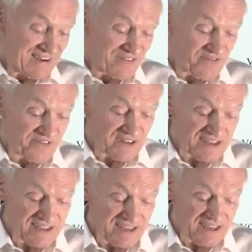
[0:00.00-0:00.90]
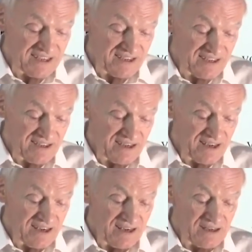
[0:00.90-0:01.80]
filling in
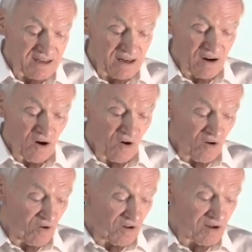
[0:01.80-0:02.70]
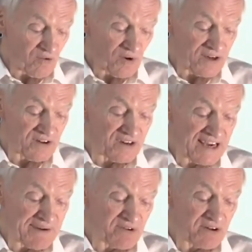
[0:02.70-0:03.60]
hole when her
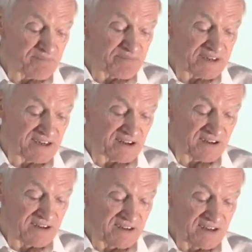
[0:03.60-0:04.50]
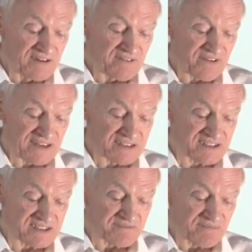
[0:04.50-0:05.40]
neighbor peered
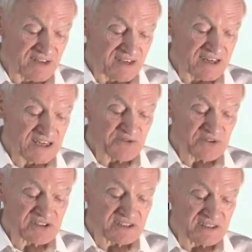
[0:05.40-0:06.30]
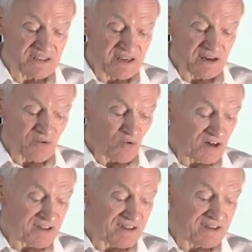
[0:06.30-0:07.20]
fence, interested
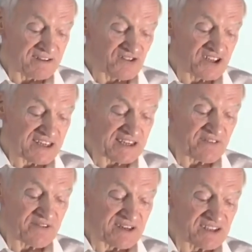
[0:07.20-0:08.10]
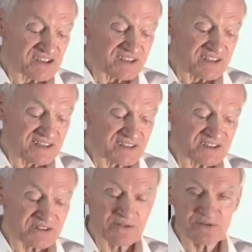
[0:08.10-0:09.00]
what the cheeky-faced
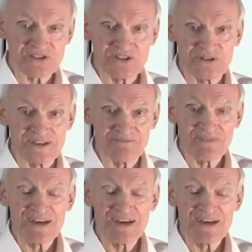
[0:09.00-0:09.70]
youngster was doing.